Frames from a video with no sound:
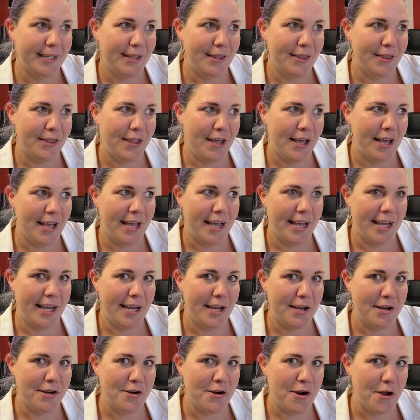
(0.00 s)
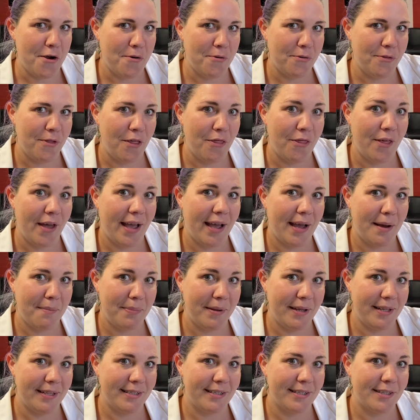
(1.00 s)
they know that the
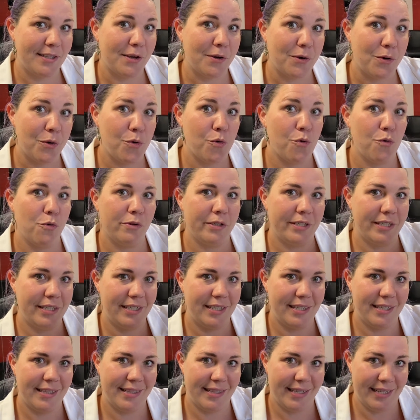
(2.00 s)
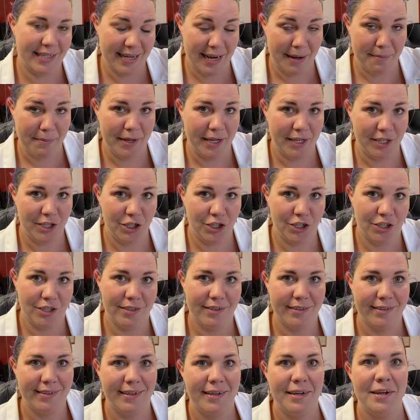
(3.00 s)
habits that caused the damage
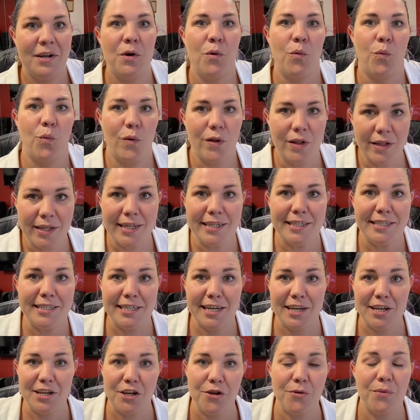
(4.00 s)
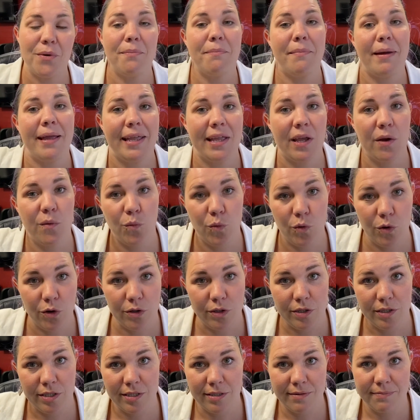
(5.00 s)
will continue and make it
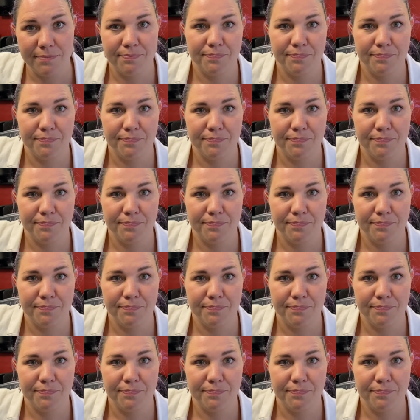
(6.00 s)
worse.